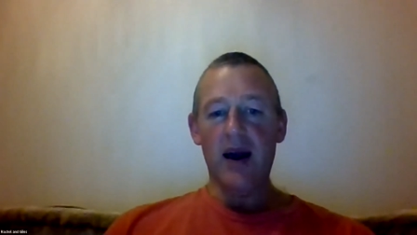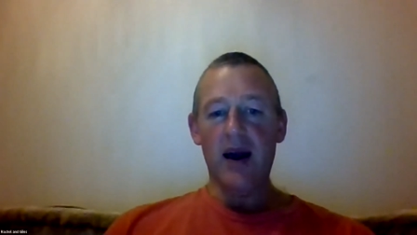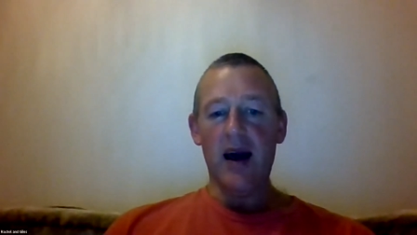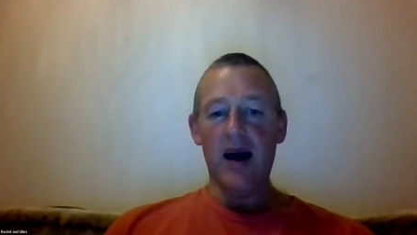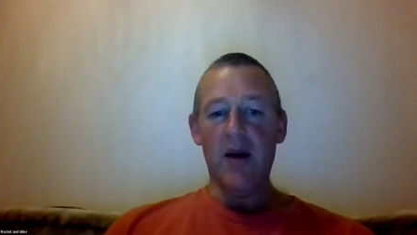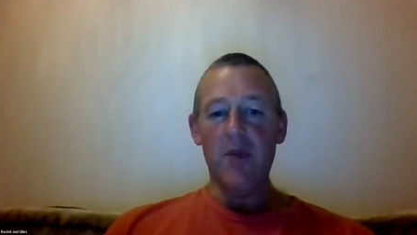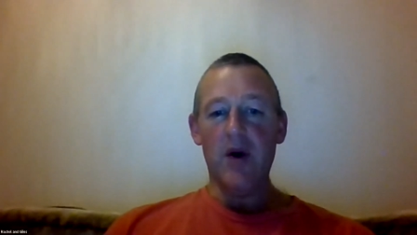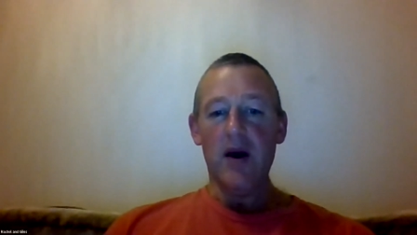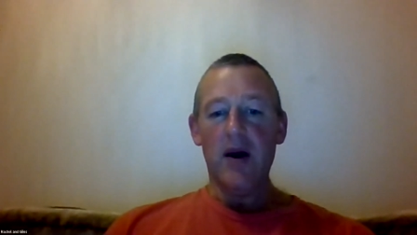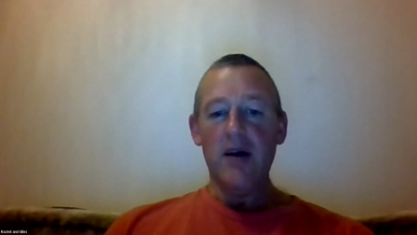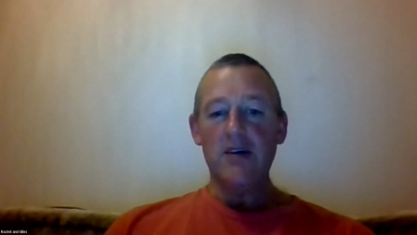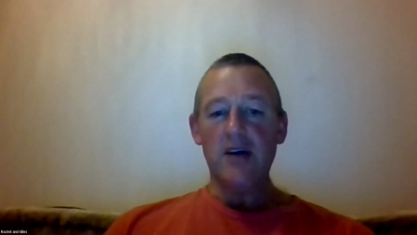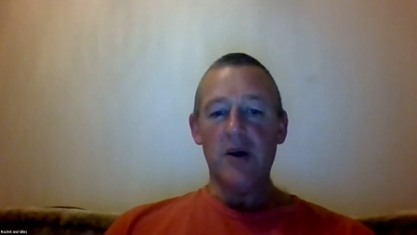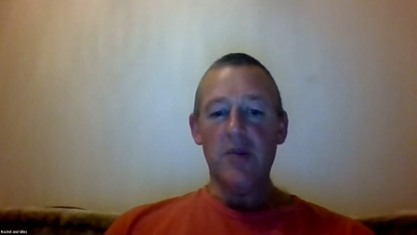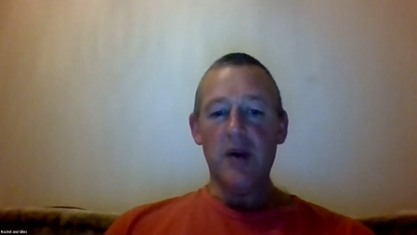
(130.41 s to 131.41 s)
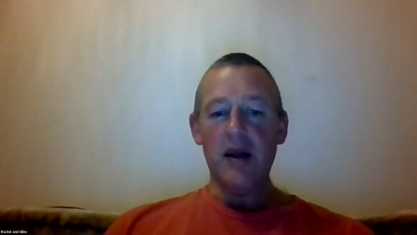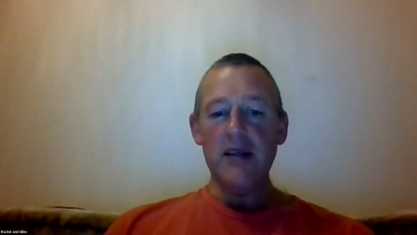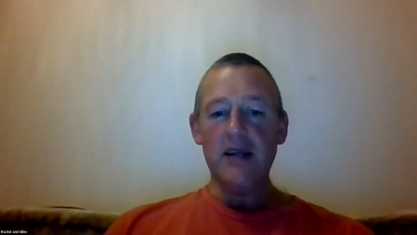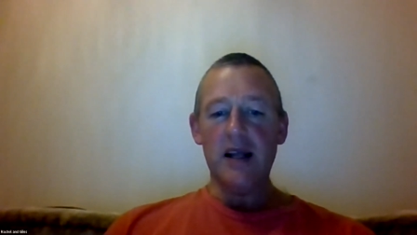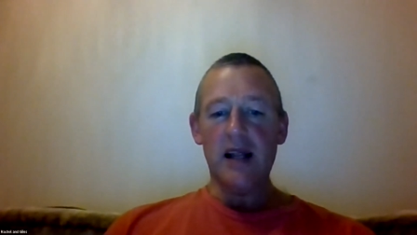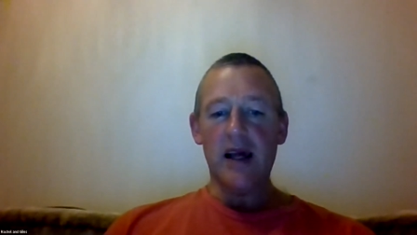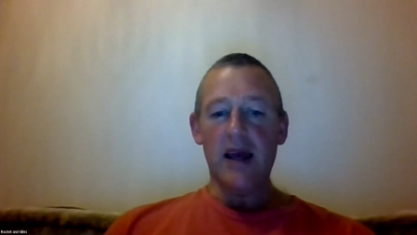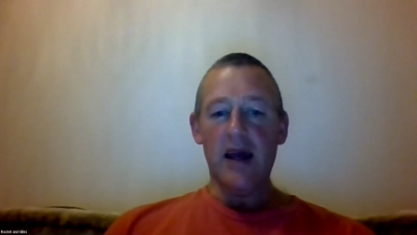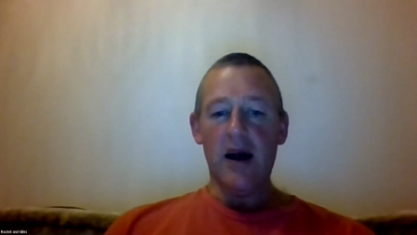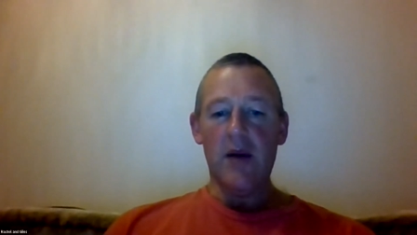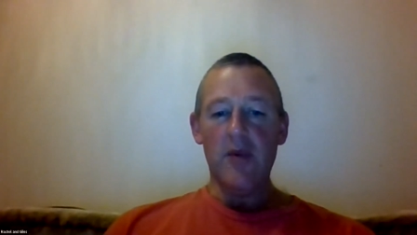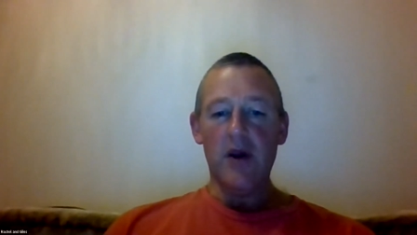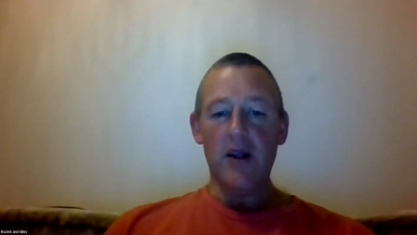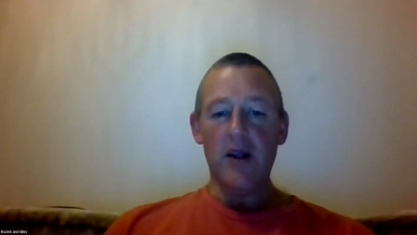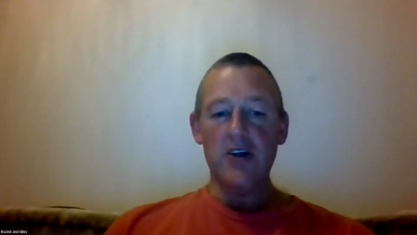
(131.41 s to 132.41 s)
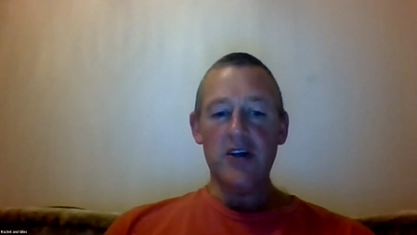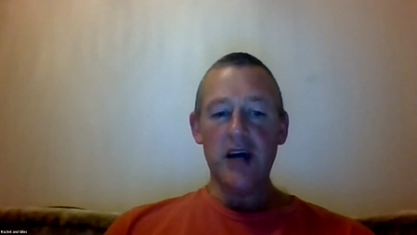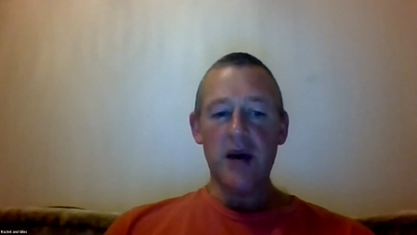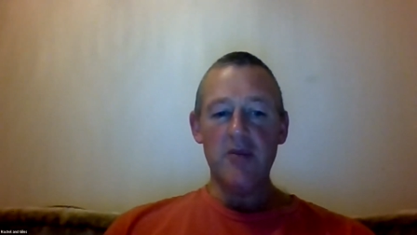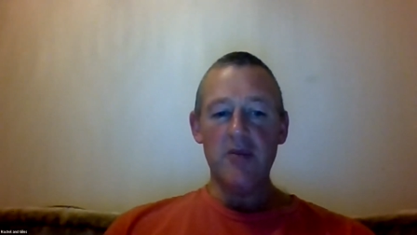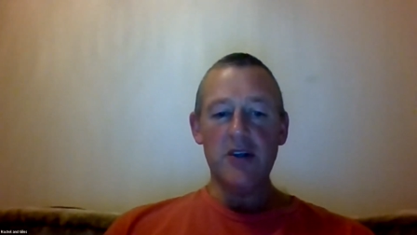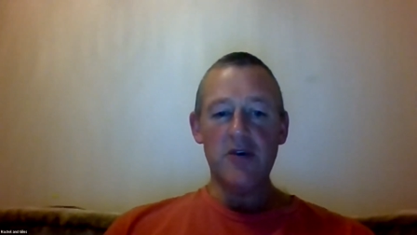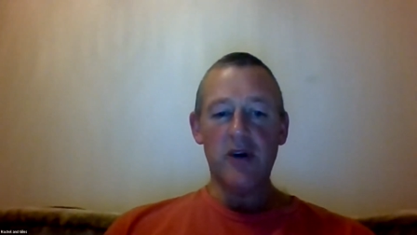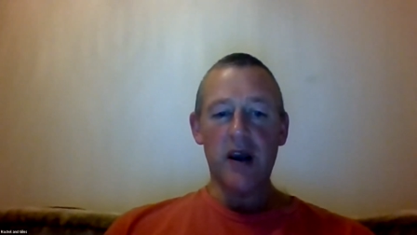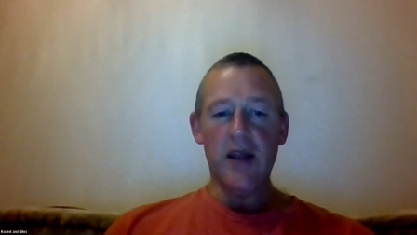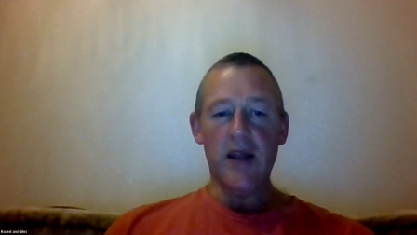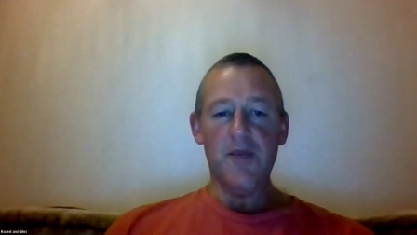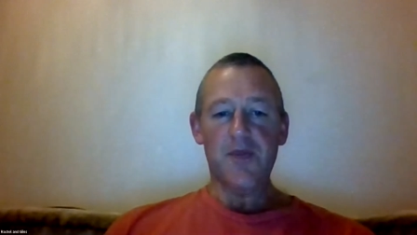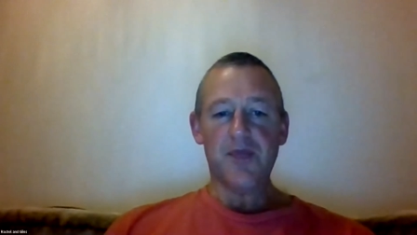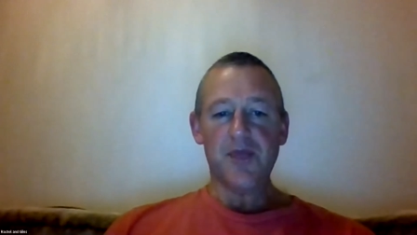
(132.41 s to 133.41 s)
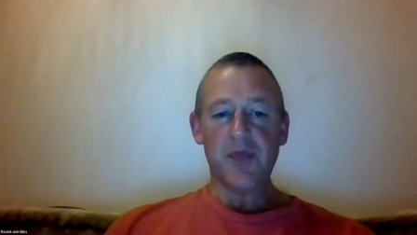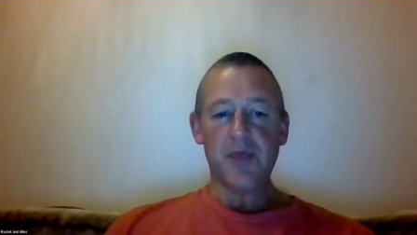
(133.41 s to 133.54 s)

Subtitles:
So basically, I'm going to share my screen,